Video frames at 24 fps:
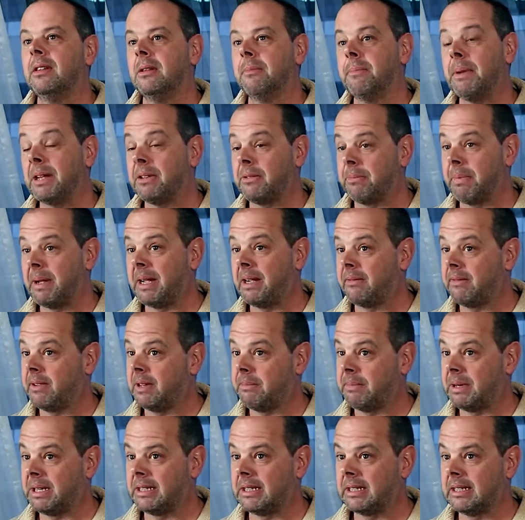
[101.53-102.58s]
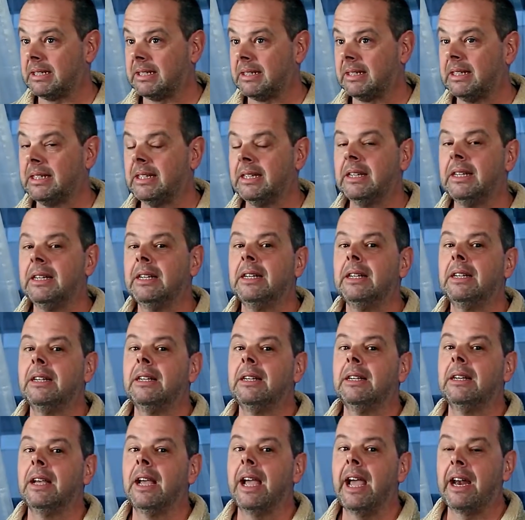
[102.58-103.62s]
the best bang for the buck.
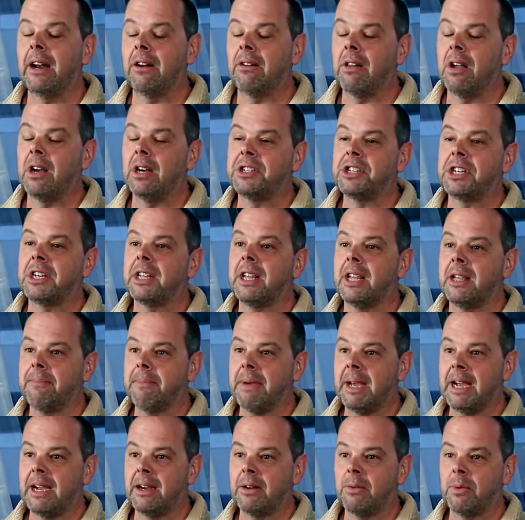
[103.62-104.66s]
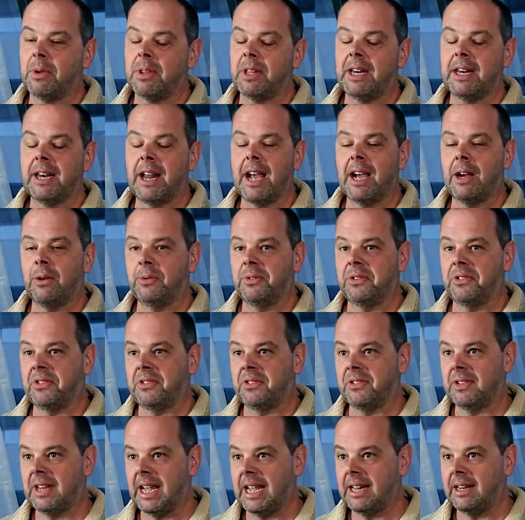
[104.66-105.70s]
Analogic came back with an
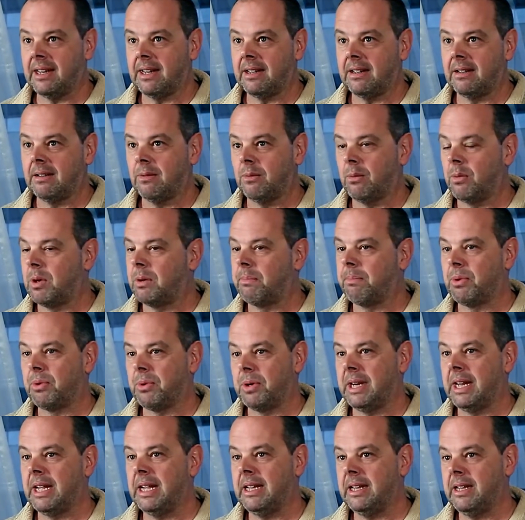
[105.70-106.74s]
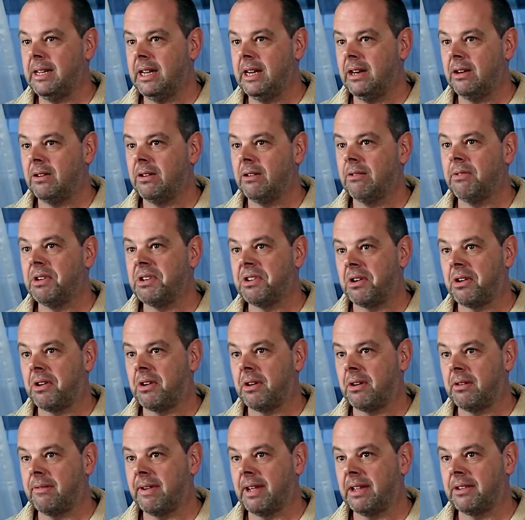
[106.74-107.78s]
outstanding 1.8-year
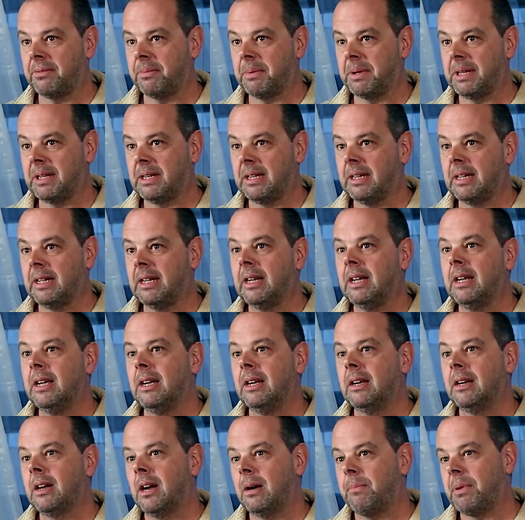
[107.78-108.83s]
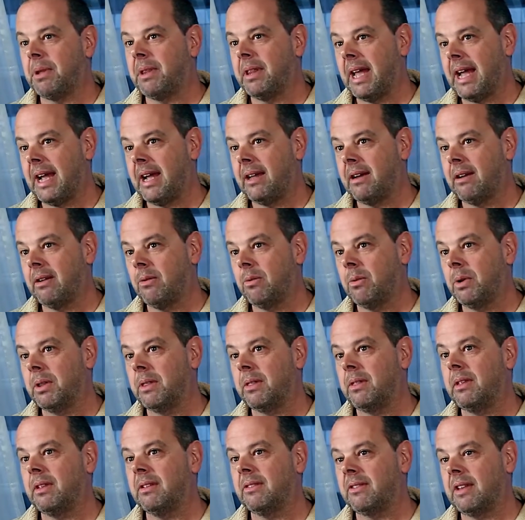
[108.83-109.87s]
return on investment. Couple that
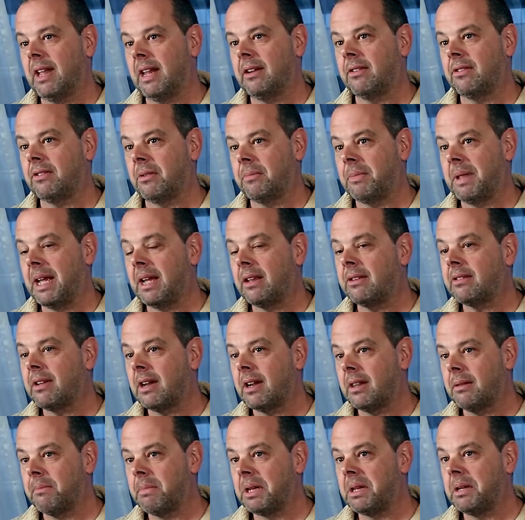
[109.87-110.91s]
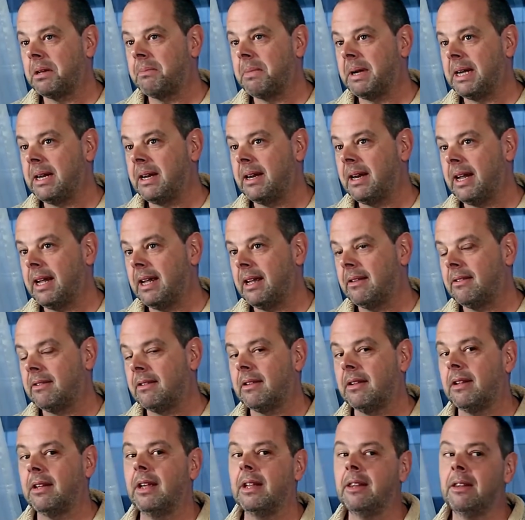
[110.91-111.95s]
with the aesthetics from the outside of the building being
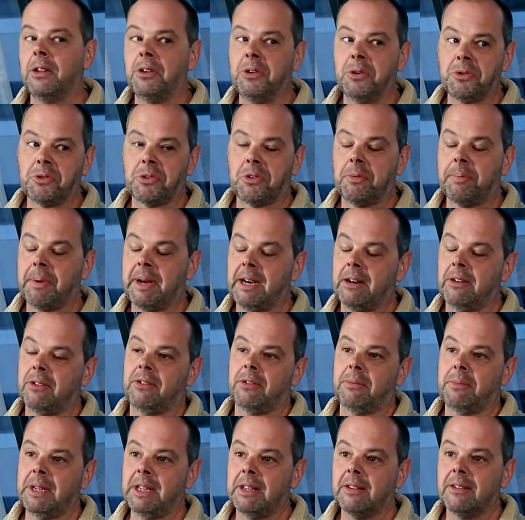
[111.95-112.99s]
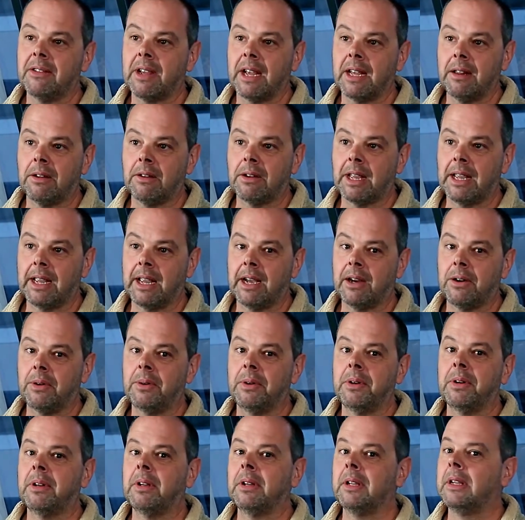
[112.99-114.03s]
enhanced and the neutral appearance from the inside looking
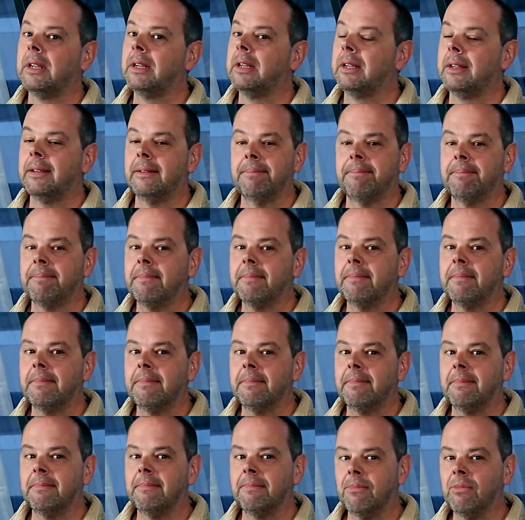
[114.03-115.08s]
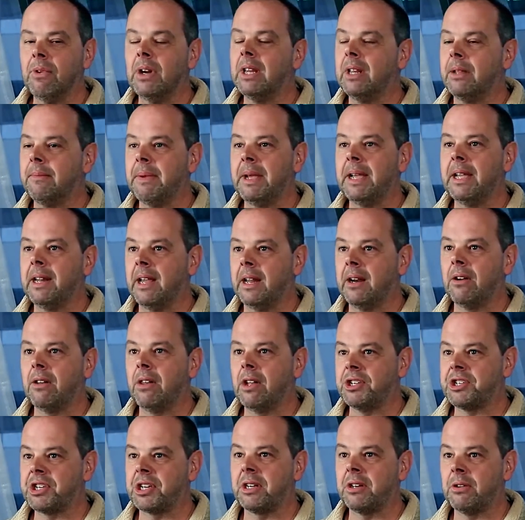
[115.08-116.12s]
out, really made
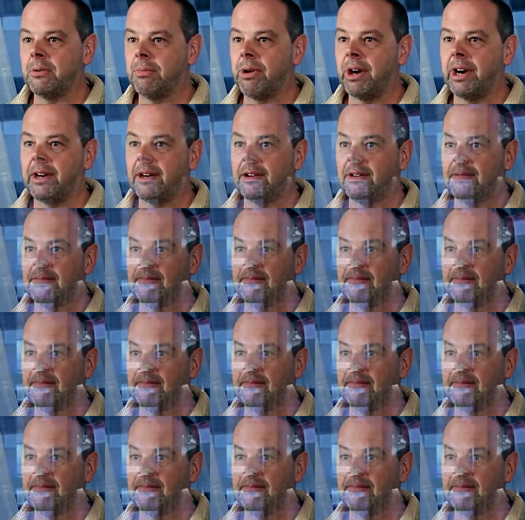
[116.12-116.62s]
Analogic a no-brainer.